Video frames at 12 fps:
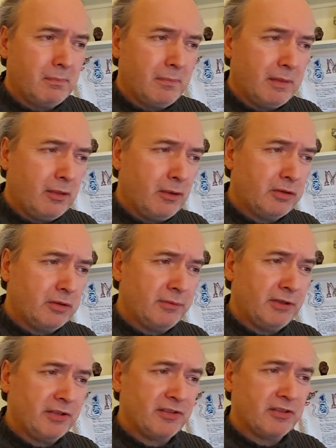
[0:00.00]
Those of
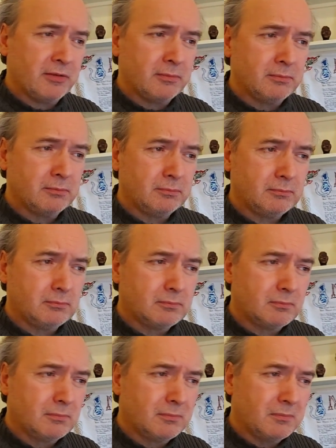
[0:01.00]
us
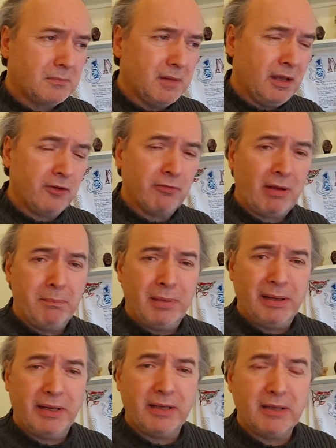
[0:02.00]
are
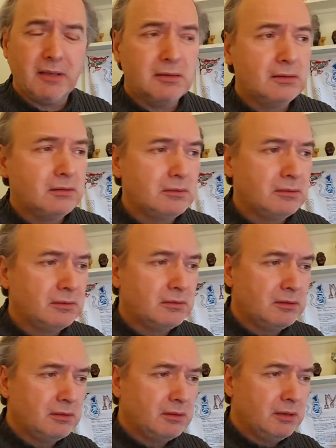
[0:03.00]
trembling,
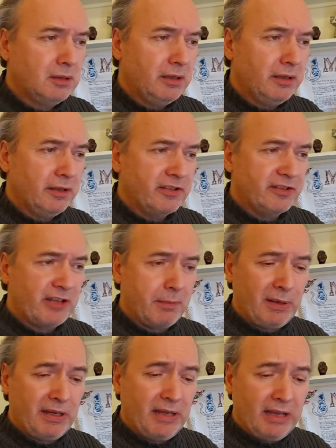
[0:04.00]

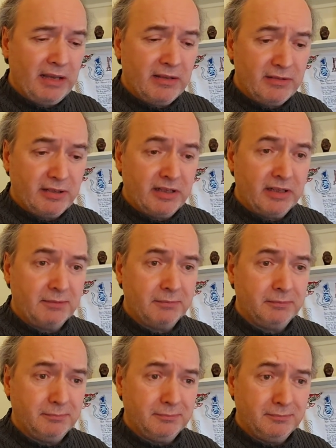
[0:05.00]
stepping into
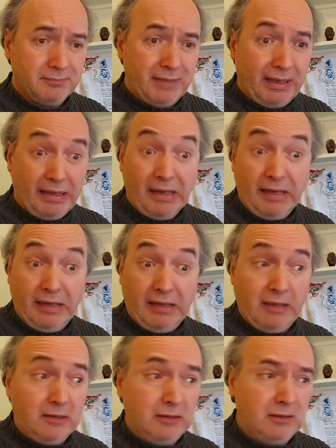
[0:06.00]

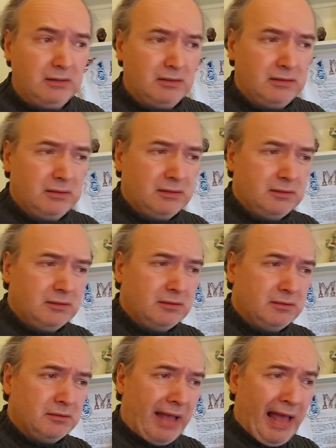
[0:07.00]
here,
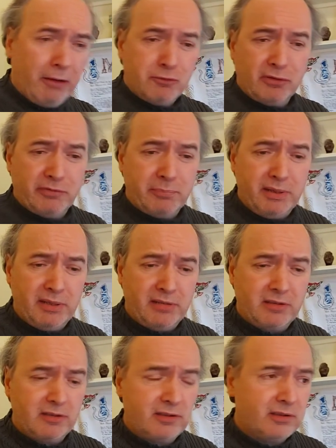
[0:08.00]
out of
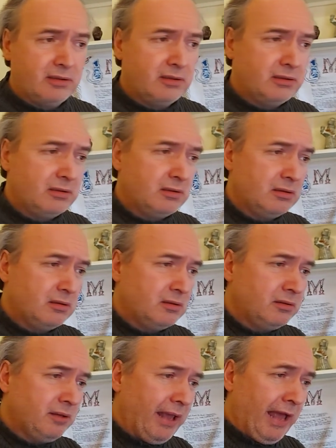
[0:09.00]
mist,
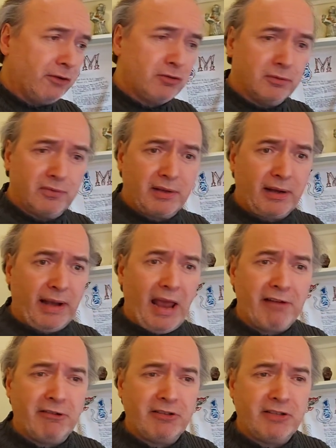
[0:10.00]
out of
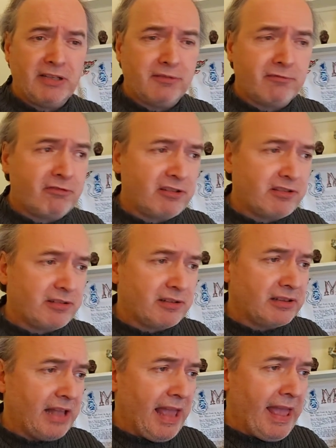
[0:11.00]
clarity of
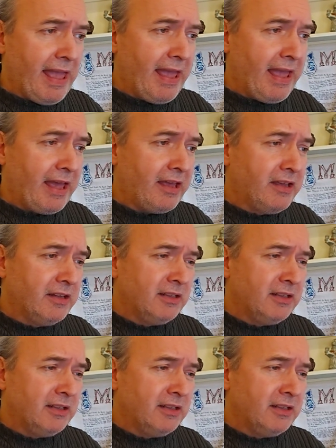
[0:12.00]
crystal air,